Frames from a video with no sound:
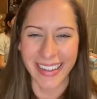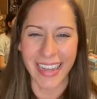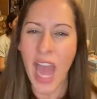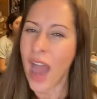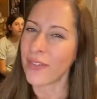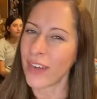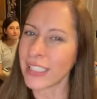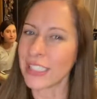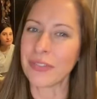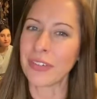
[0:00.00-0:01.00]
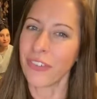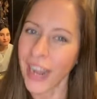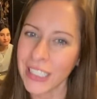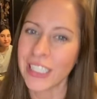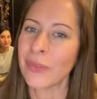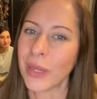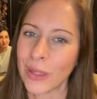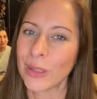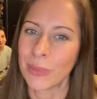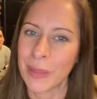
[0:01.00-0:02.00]
a fraction of what
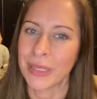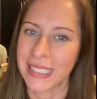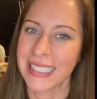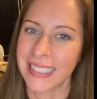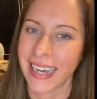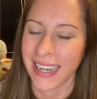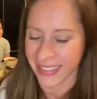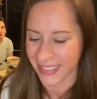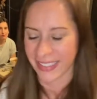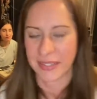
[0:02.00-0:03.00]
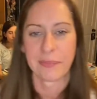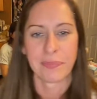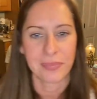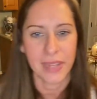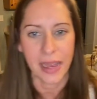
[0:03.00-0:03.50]
those people did to us. Yeah.